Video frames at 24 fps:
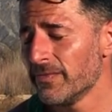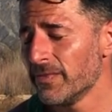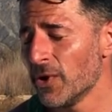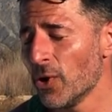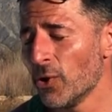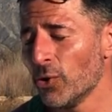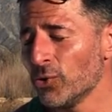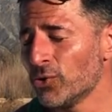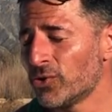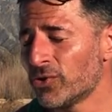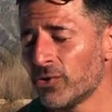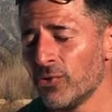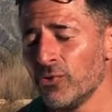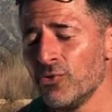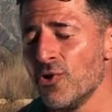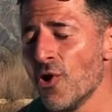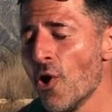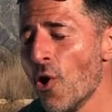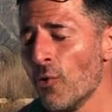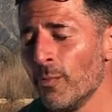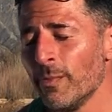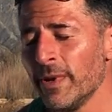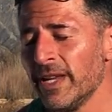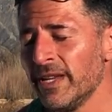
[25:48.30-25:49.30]
those who
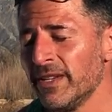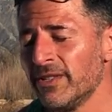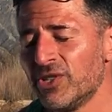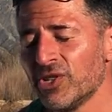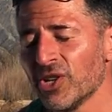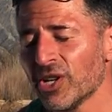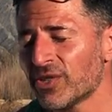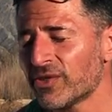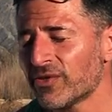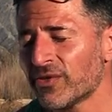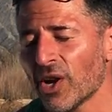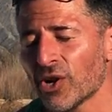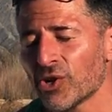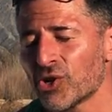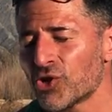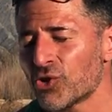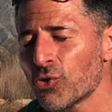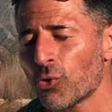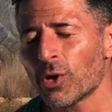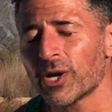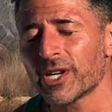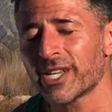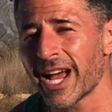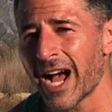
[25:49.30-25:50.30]
know me just a
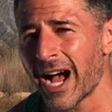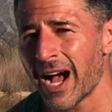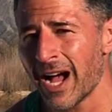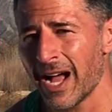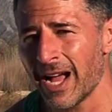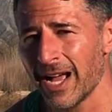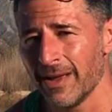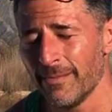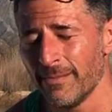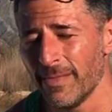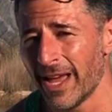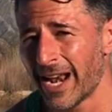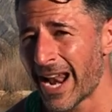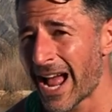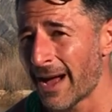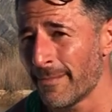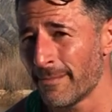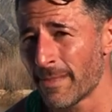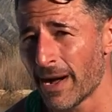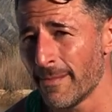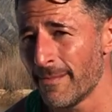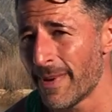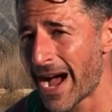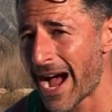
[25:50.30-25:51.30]
short time that
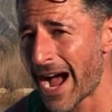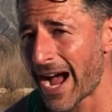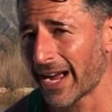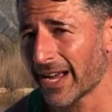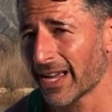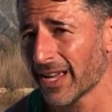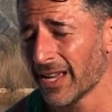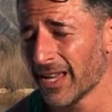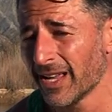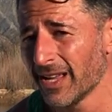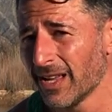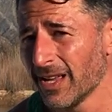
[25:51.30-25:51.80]
had my back,